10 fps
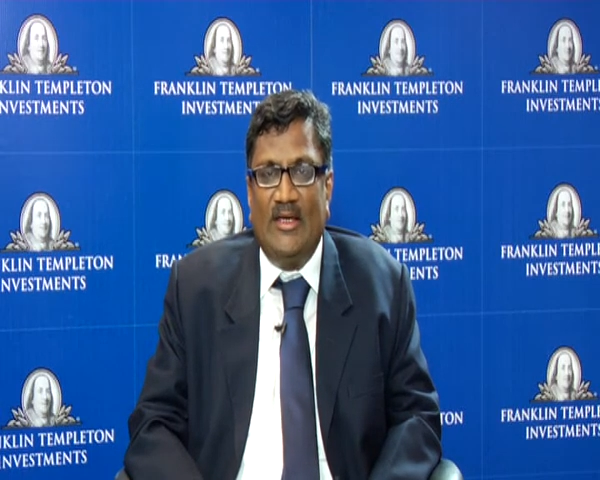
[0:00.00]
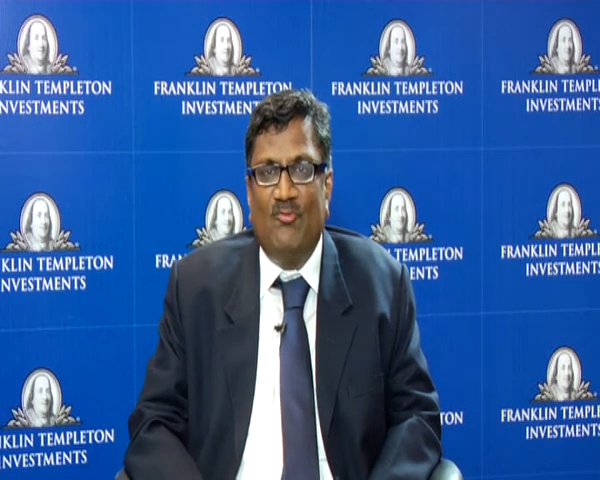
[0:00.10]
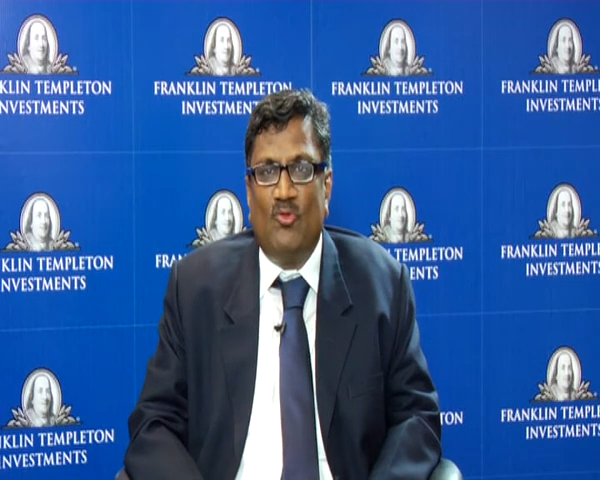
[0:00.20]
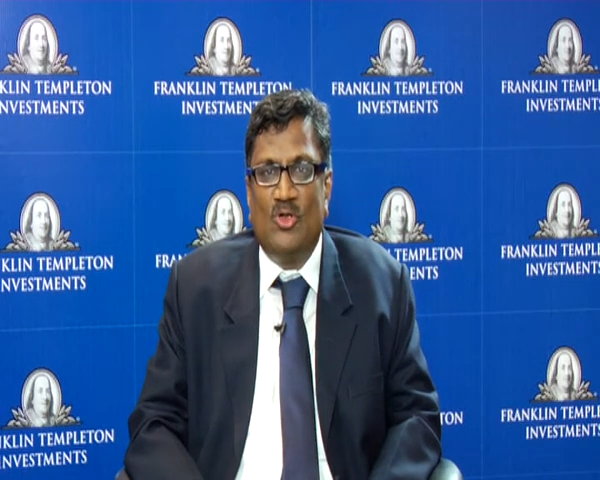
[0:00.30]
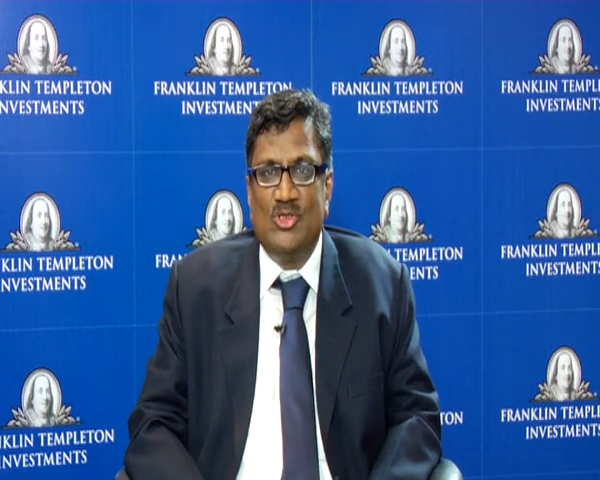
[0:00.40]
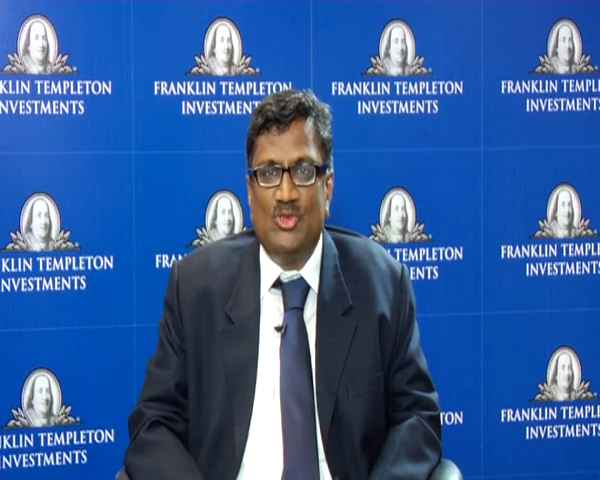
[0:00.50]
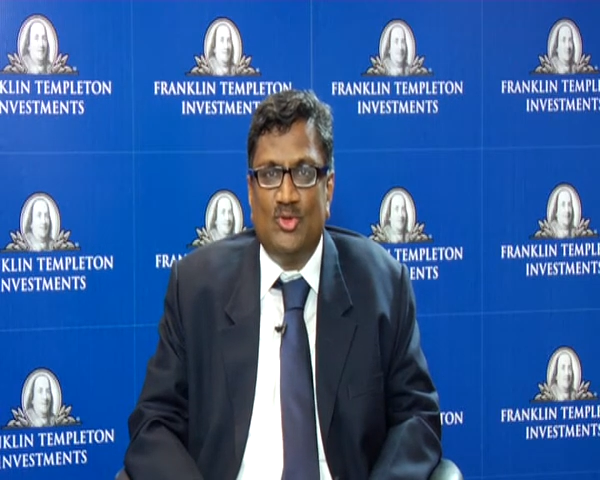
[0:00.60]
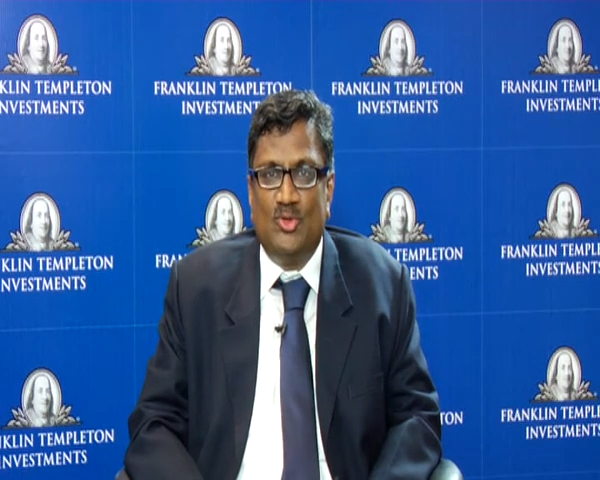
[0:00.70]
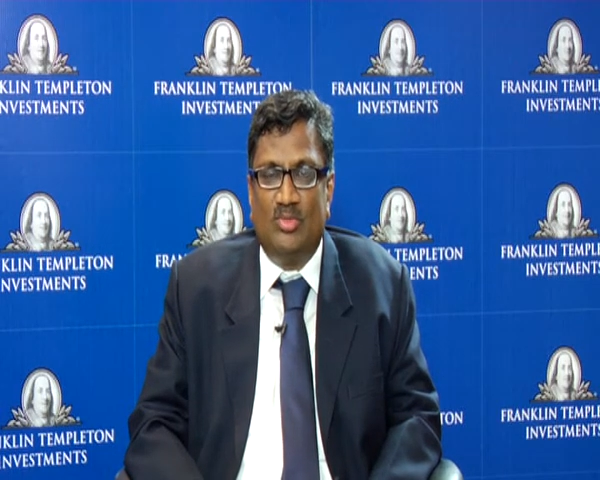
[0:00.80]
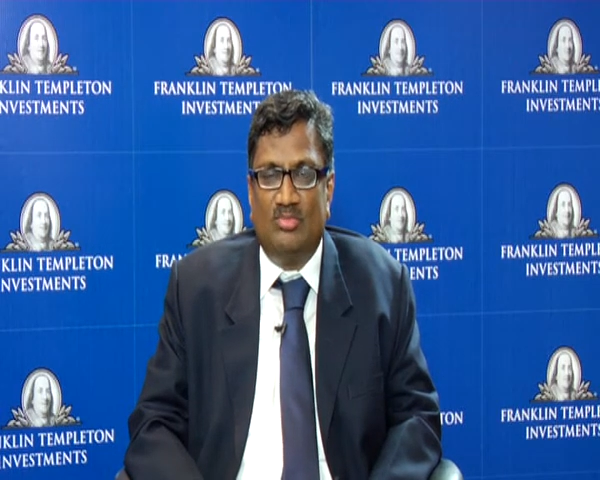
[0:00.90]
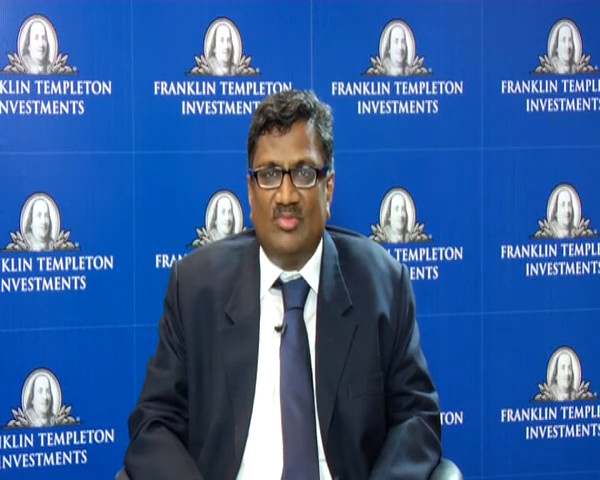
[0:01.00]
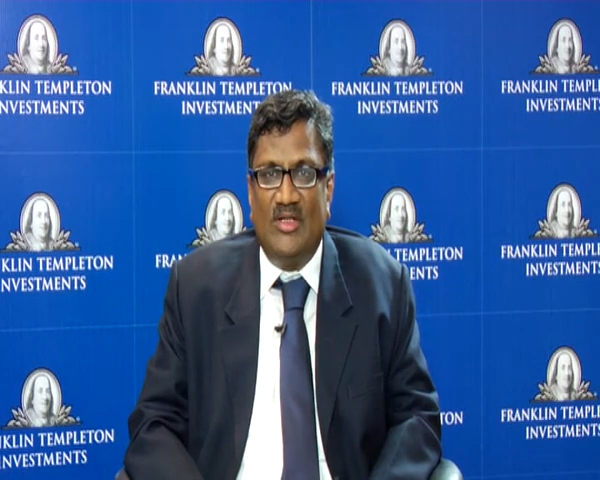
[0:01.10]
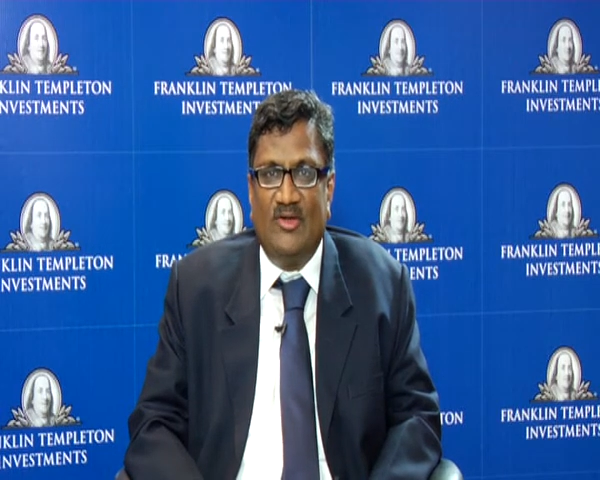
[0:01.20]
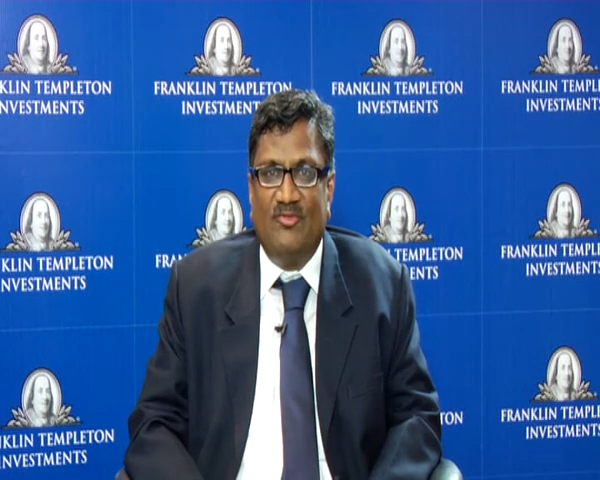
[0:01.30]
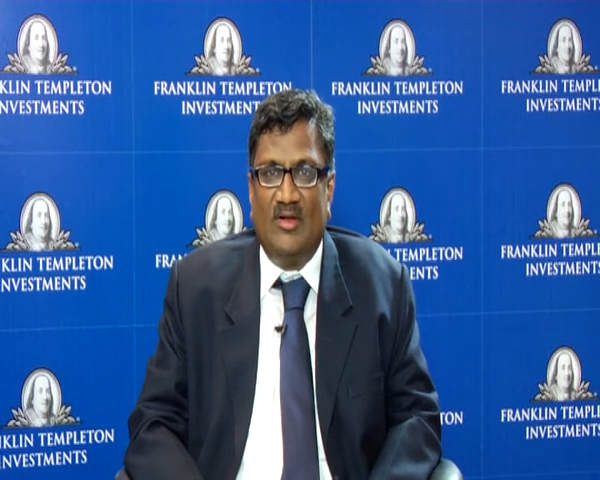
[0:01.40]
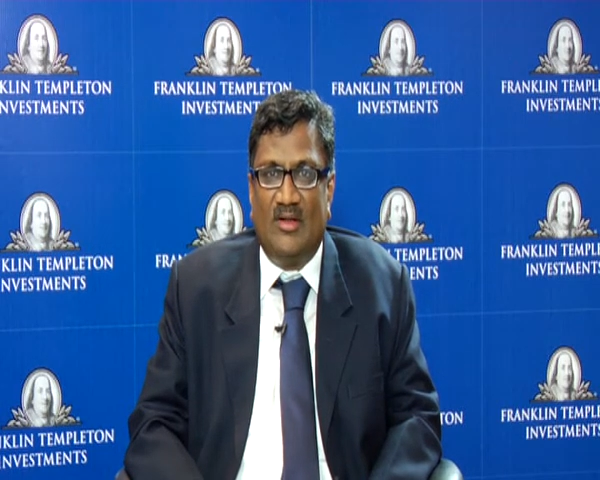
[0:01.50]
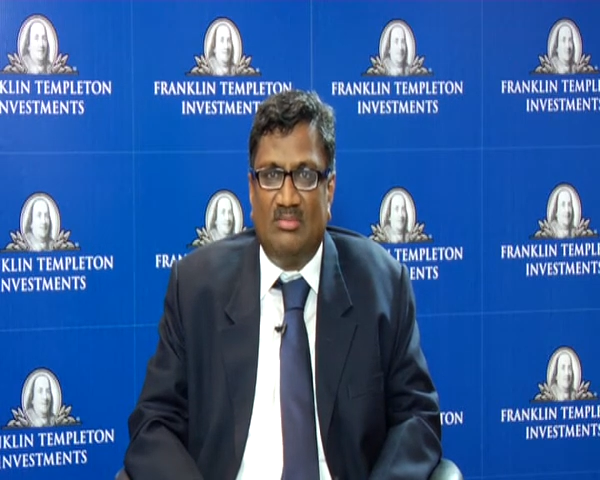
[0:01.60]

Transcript: aim was to give